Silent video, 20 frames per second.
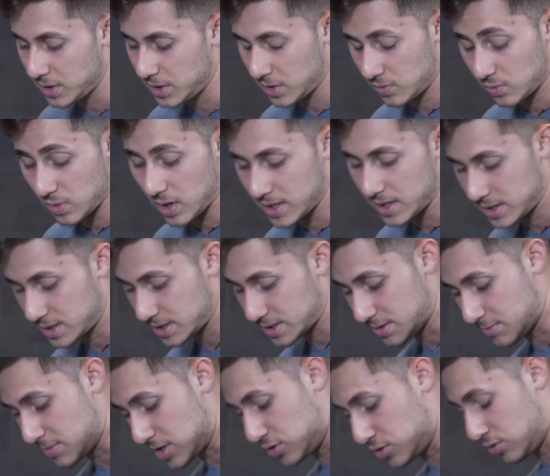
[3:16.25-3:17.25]
You could run into
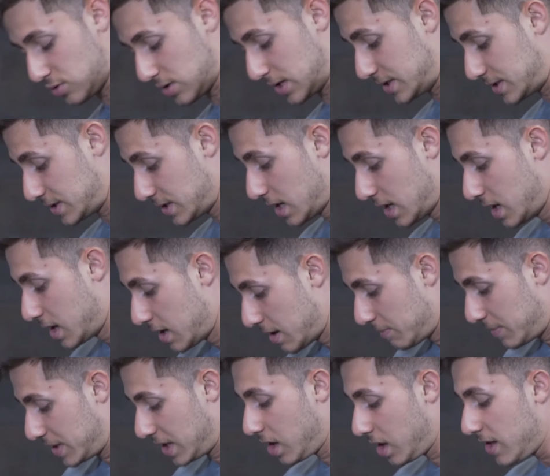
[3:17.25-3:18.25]
some injuries.
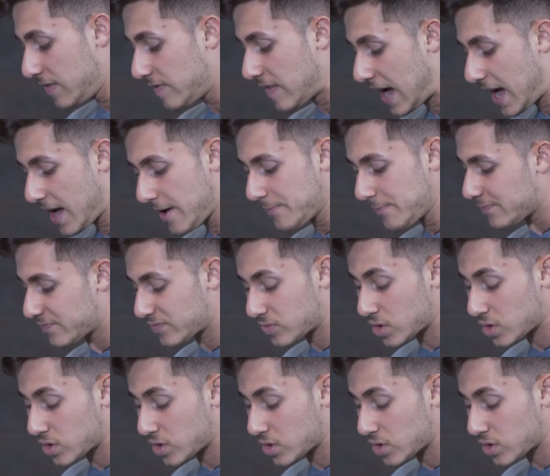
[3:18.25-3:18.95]
Beyond that,